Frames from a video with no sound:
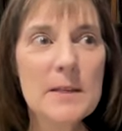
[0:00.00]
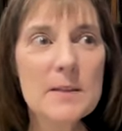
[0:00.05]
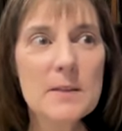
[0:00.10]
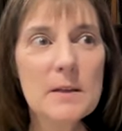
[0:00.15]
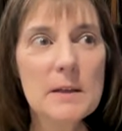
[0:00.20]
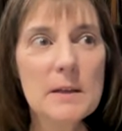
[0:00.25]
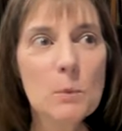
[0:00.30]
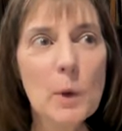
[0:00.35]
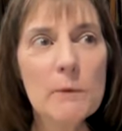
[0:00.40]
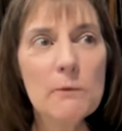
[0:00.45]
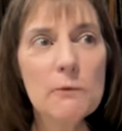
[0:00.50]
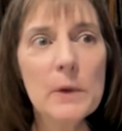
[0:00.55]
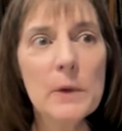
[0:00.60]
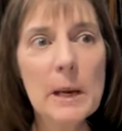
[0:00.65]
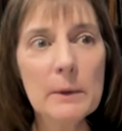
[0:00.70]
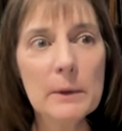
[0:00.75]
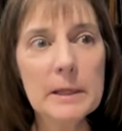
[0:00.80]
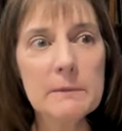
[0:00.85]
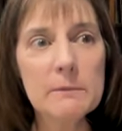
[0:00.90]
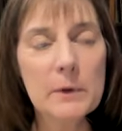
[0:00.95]
we're
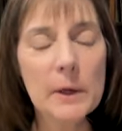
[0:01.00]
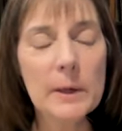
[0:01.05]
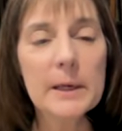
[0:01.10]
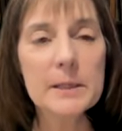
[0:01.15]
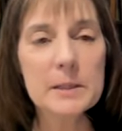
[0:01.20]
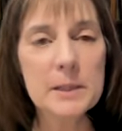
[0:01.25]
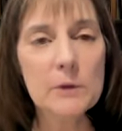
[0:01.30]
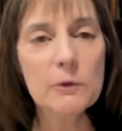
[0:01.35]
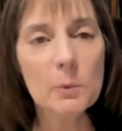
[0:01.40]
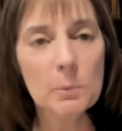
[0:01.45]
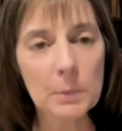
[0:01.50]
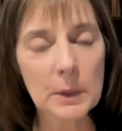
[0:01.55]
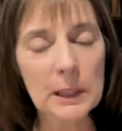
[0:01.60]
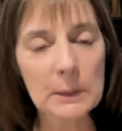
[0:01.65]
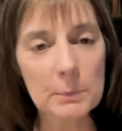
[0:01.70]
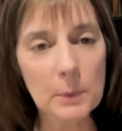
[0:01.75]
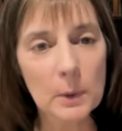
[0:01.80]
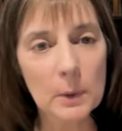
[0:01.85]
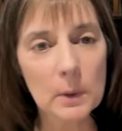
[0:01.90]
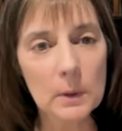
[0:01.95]
very, very different
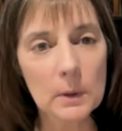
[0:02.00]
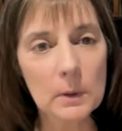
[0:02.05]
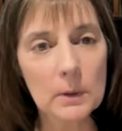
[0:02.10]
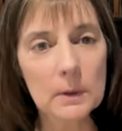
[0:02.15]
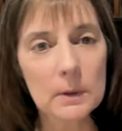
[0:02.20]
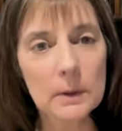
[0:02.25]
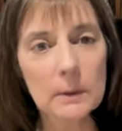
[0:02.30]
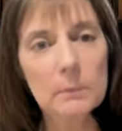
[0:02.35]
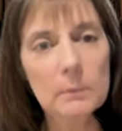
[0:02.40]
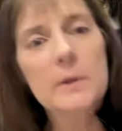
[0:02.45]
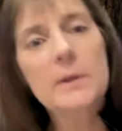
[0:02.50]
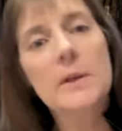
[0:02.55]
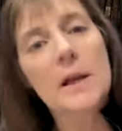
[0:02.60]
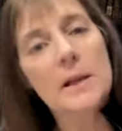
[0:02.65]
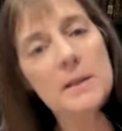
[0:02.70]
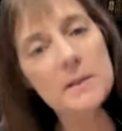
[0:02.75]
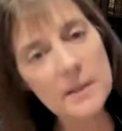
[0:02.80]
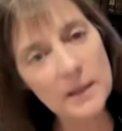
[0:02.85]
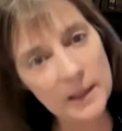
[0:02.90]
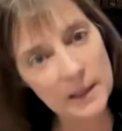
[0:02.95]
people,
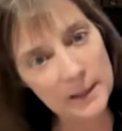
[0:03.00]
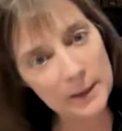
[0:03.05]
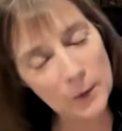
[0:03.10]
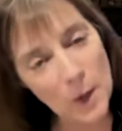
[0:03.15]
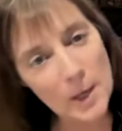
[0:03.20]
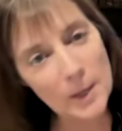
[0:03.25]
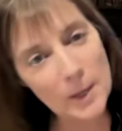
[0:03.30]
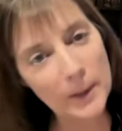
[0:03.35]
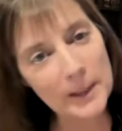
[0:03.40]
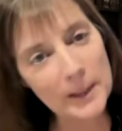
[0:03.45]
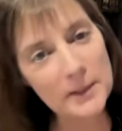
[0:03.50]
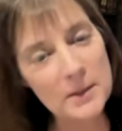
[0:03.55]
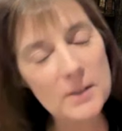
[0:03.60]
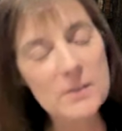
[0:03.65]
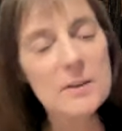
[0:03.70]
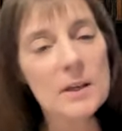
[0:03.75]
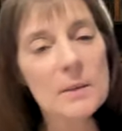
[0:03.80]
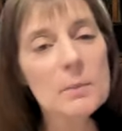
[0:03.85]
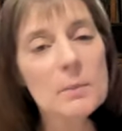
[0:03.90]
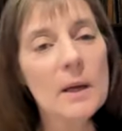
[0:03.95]
but, and a lot alike at the
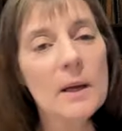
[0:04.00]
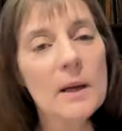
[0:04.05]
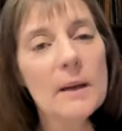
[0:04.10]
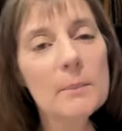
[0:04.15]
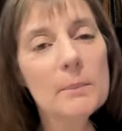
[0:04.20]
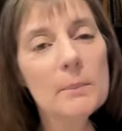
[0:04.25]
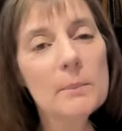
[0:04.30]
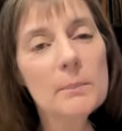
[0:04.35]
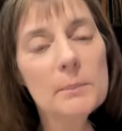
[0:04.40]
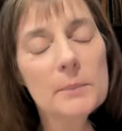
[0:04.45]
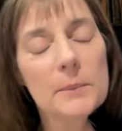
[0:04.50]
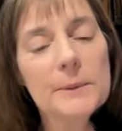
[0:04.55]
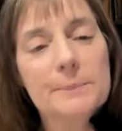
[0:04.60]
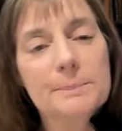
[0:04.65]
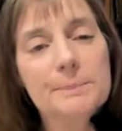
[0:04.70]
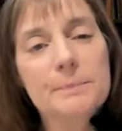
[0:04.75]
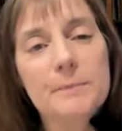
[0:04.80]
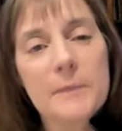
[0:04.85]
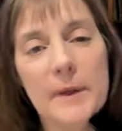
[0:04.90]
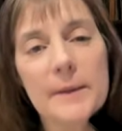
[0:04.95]
same time, but
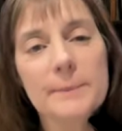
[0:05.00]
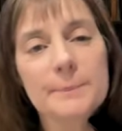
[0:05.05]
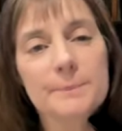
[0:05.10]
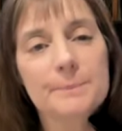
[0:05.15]
yeah.